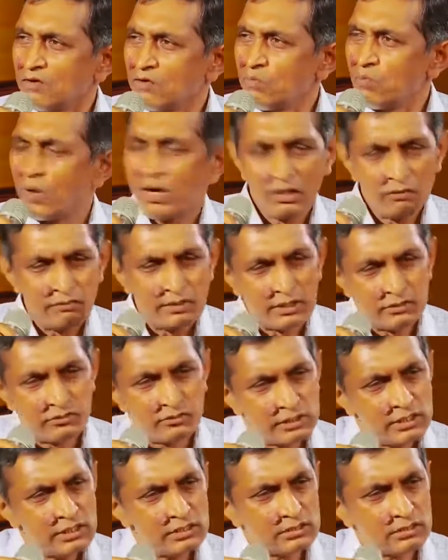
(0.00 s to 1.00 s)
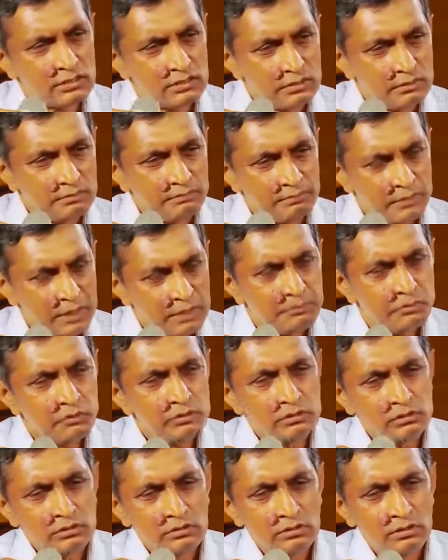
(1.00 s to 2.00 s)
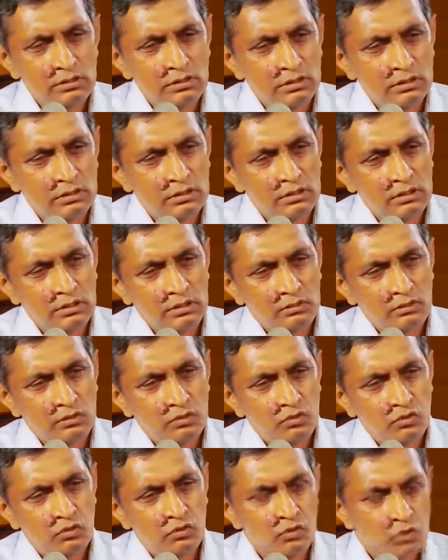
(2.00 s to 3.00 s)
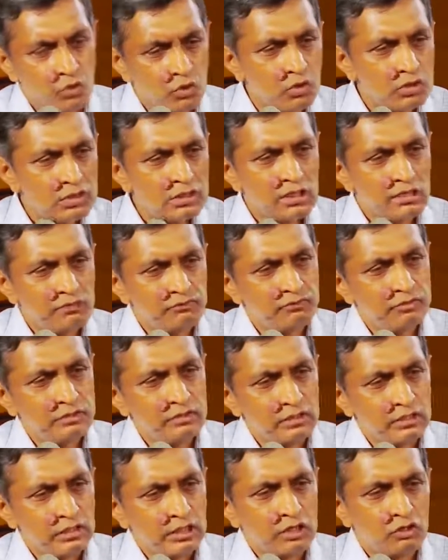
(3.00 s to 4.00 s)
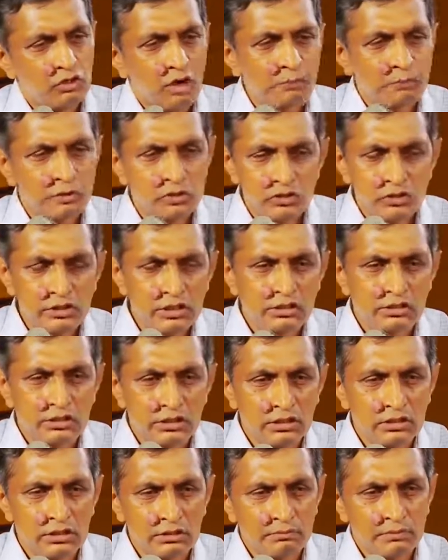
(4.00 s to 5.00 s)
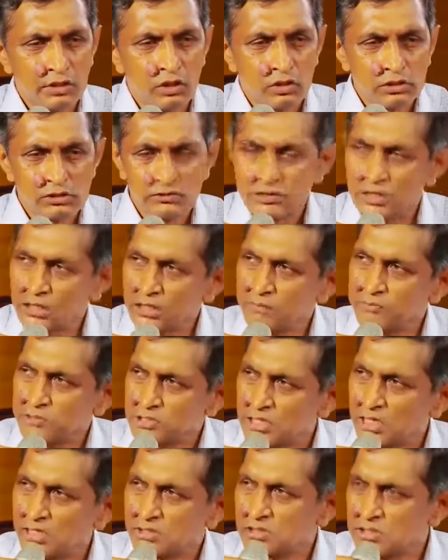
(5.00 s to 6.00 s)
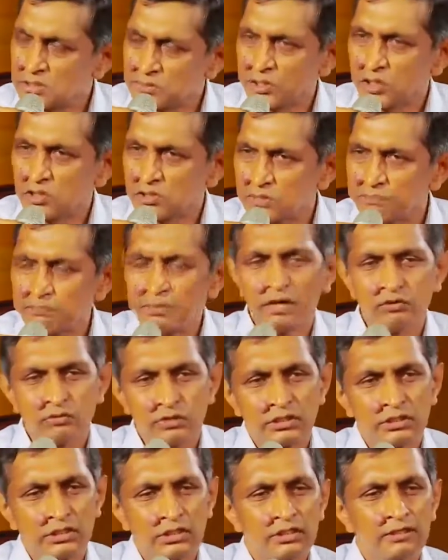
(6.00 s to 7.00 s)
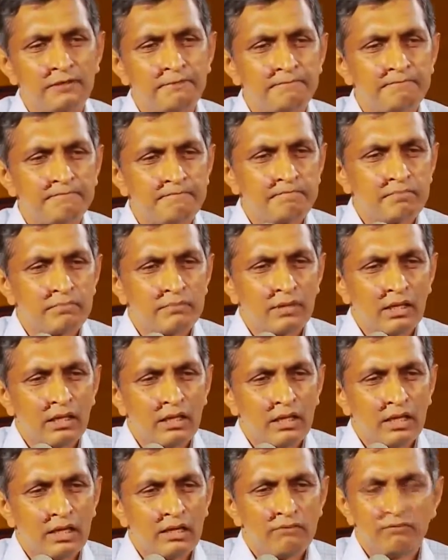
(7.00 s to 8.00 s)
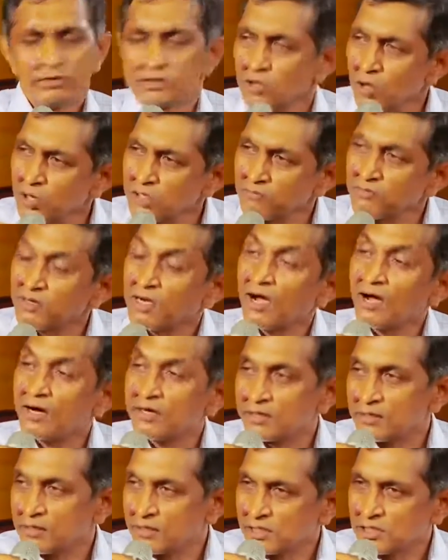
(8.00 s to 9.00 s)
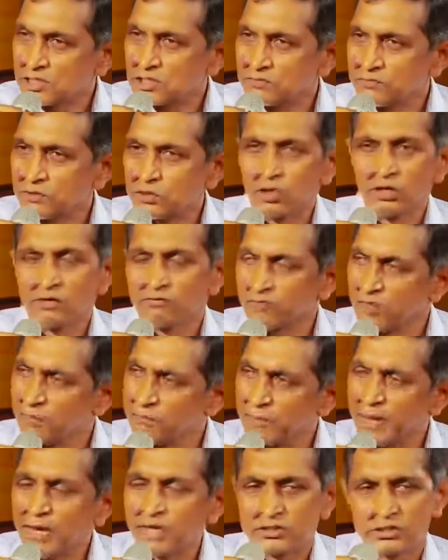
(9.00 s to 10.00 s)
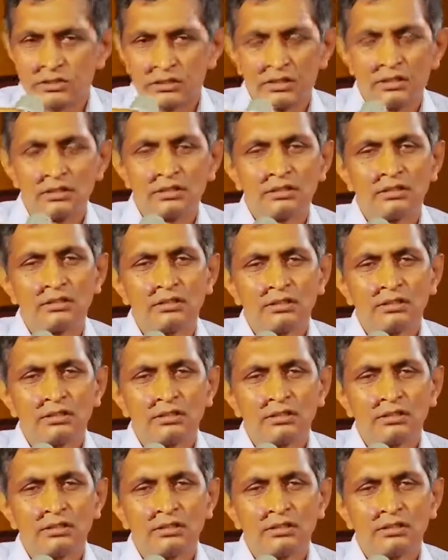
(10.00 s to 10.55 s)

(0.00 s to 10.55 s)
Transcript: While we treat people who don't have an opportunity because of circumstances, because of poverty, with a lot of kindness, with a lot of compassion,